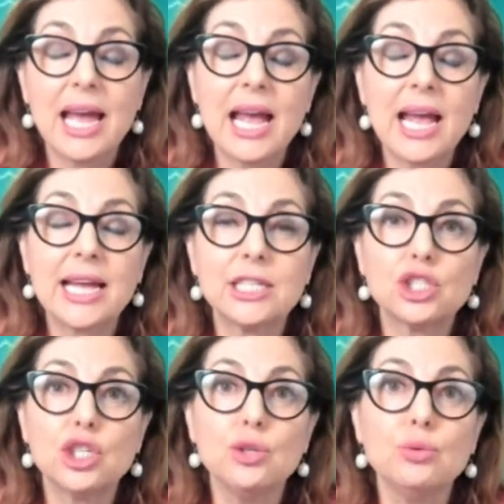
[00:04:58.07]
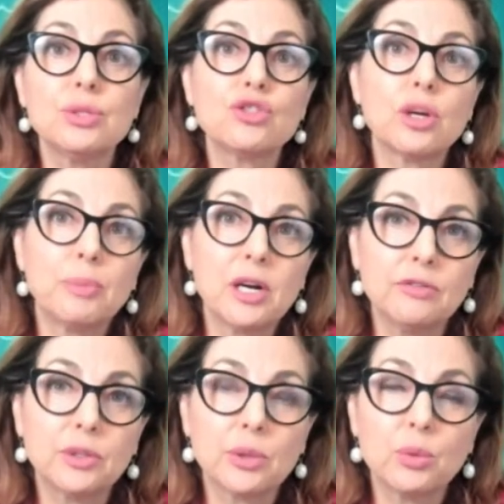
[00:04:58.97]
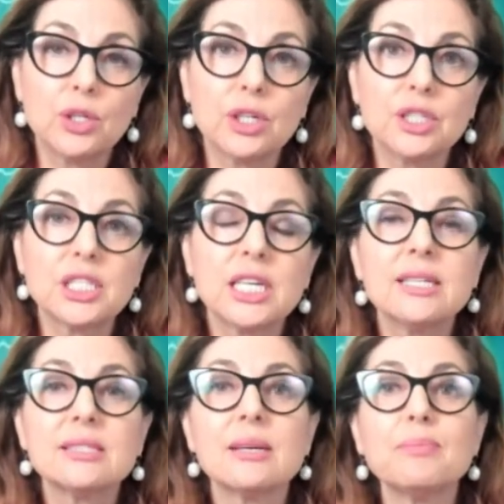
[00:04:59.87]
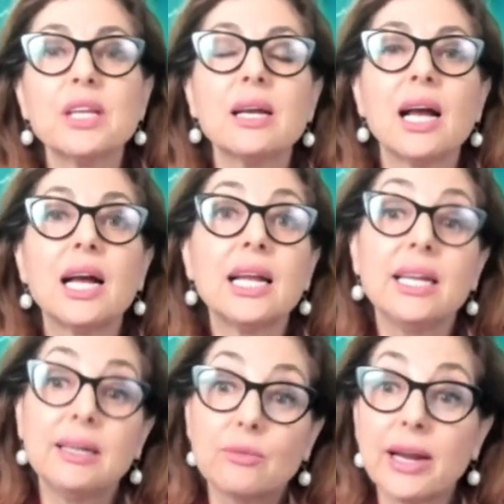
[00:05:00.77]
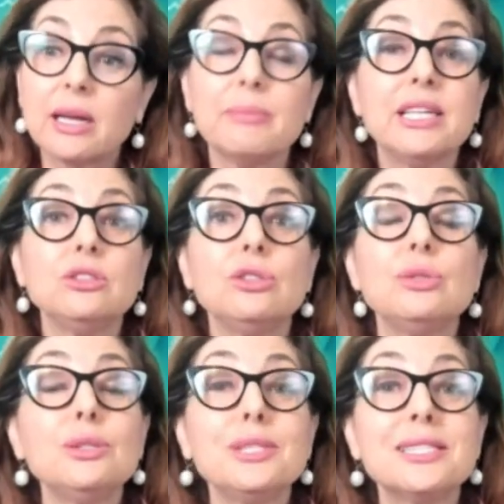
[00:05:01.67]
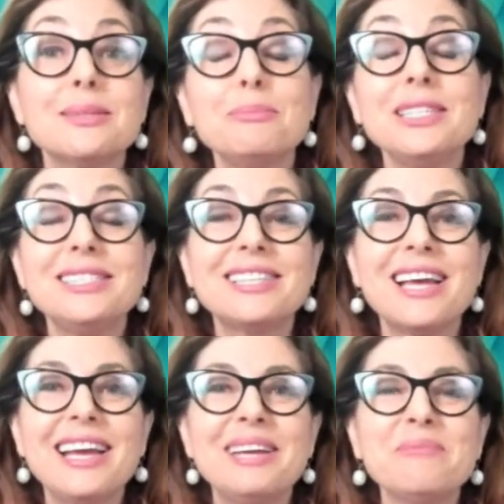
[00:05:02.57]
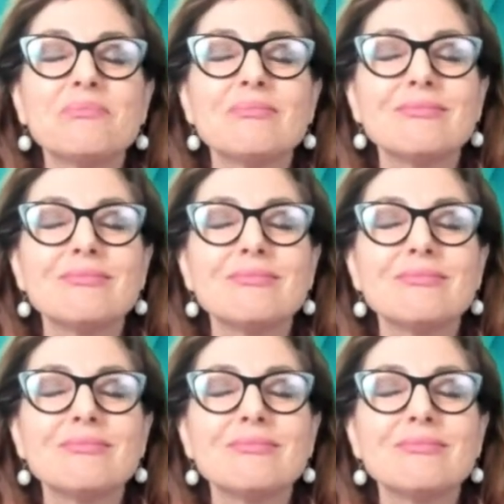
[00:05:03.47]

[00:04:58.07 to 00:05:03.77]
and you trip over a word, something I recommend you do is simply say,